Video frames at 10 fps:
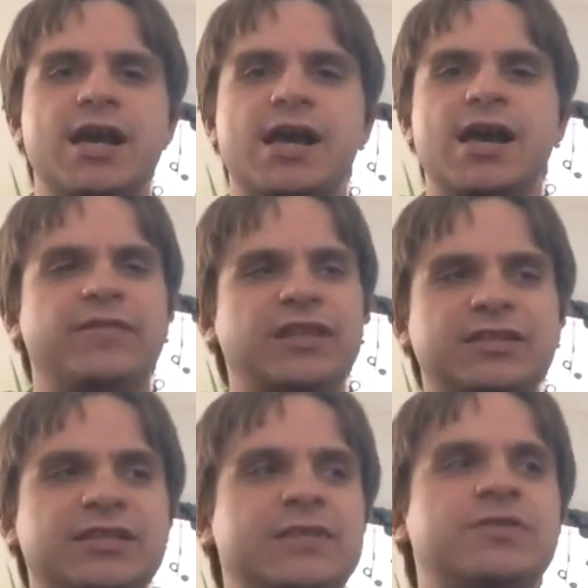Everything
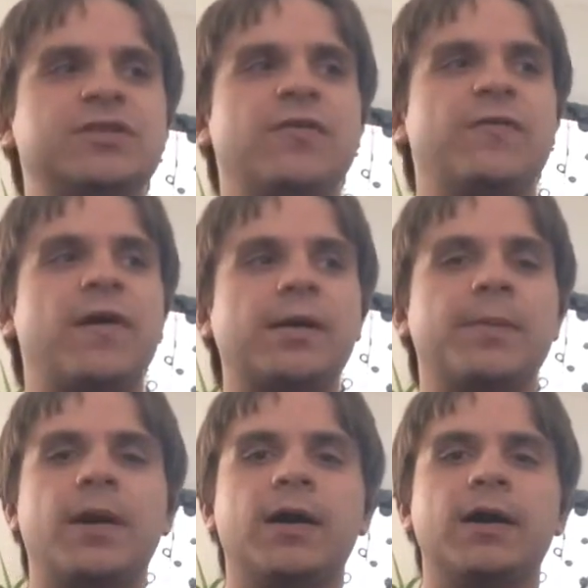seems so far
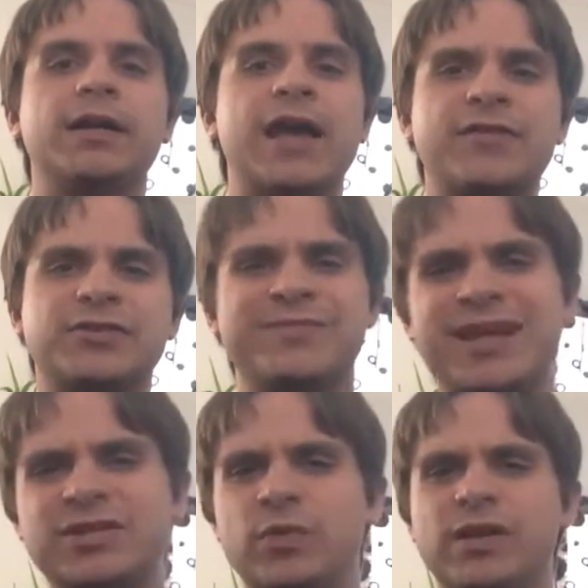apart. Yeah, there's some
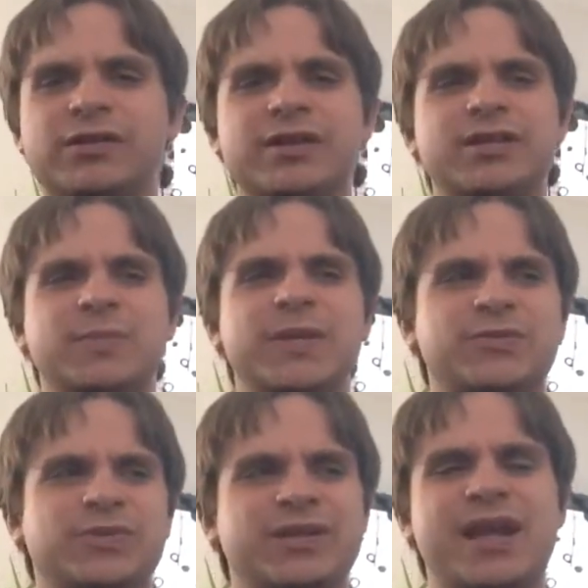nice wilderness, but
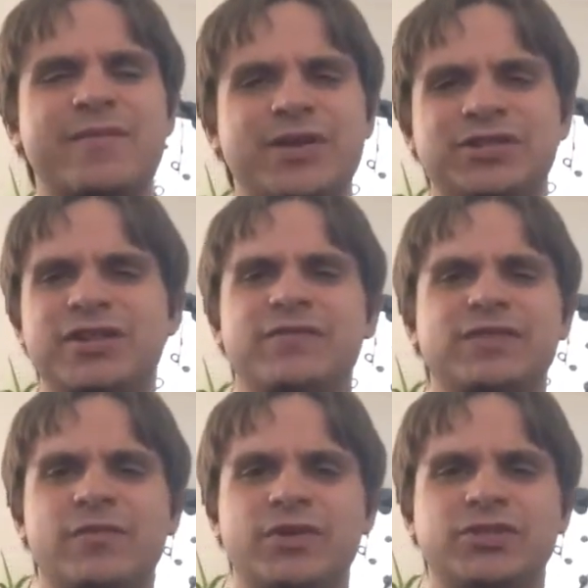it's really not much different
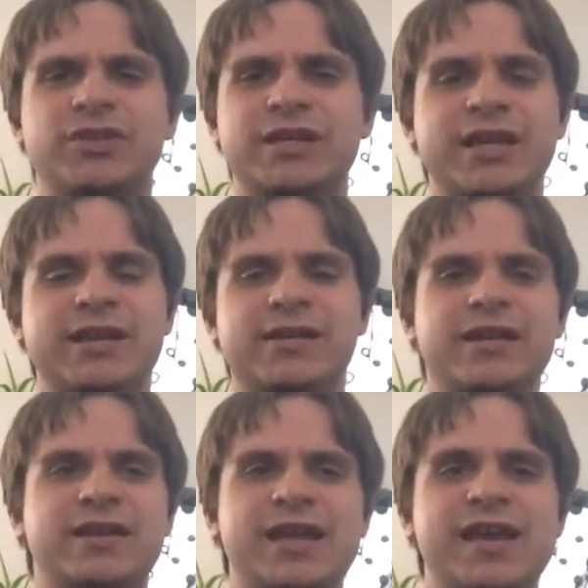than what you can get here in
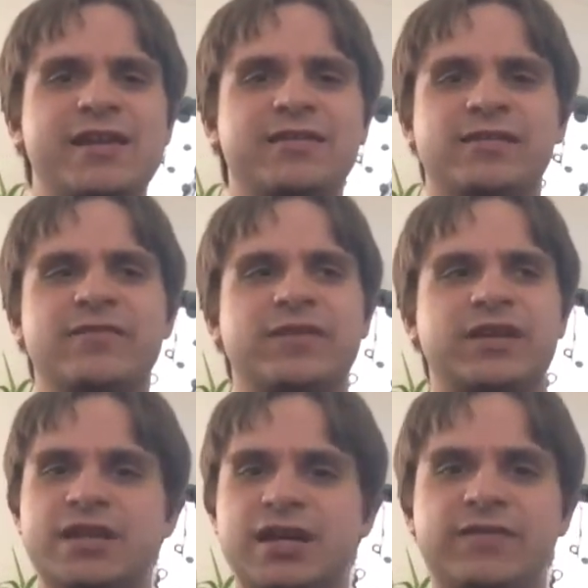Indiana, or even
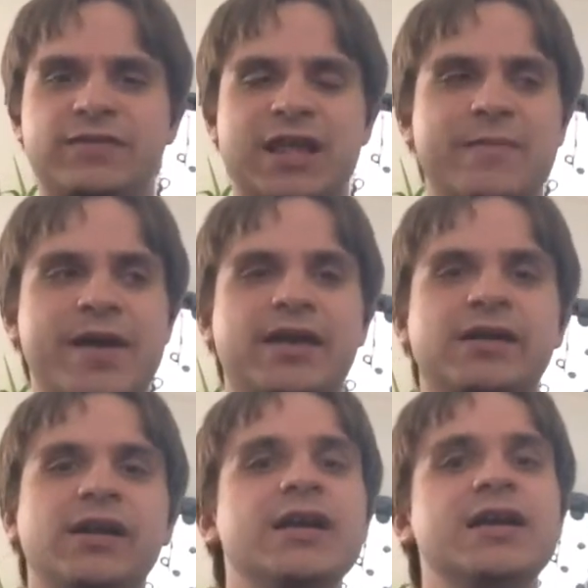Kentucky for that
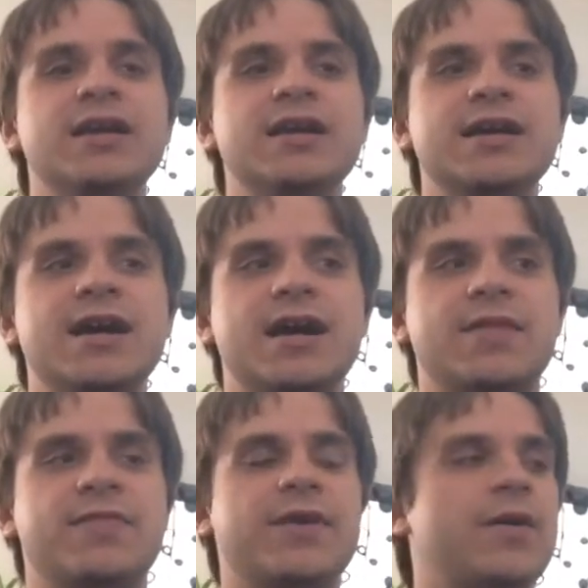matter.
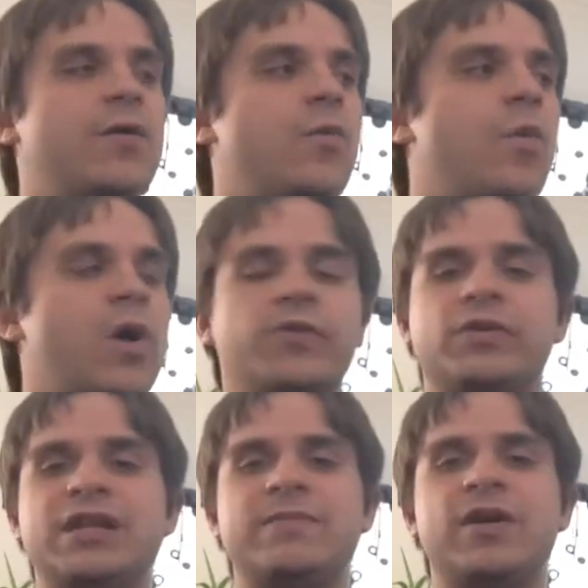The one
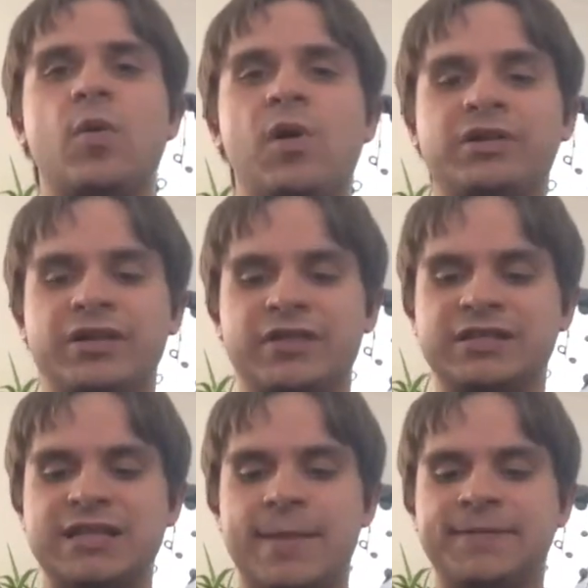redeeming quality that
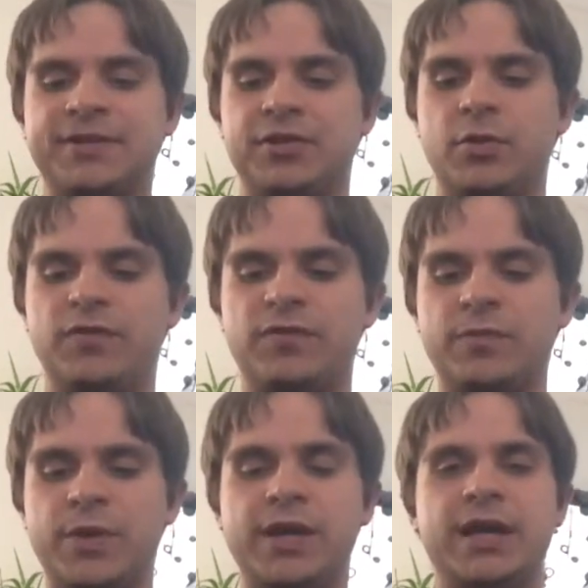stops Illinois
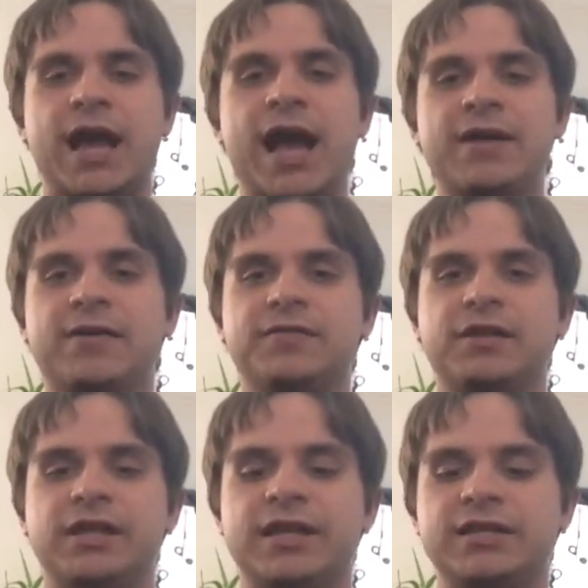from being higher on the
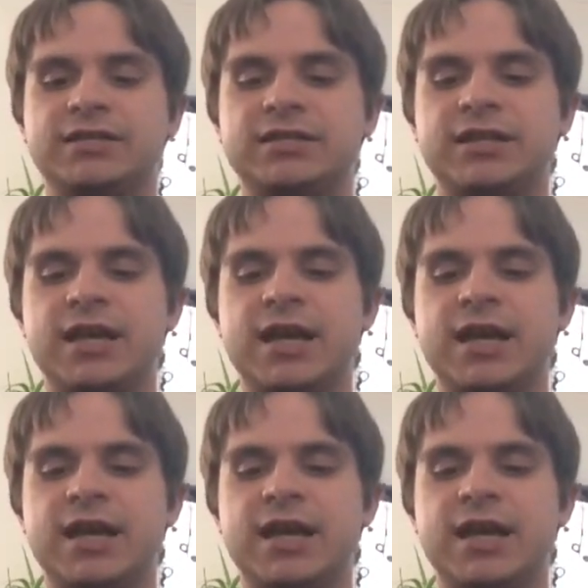list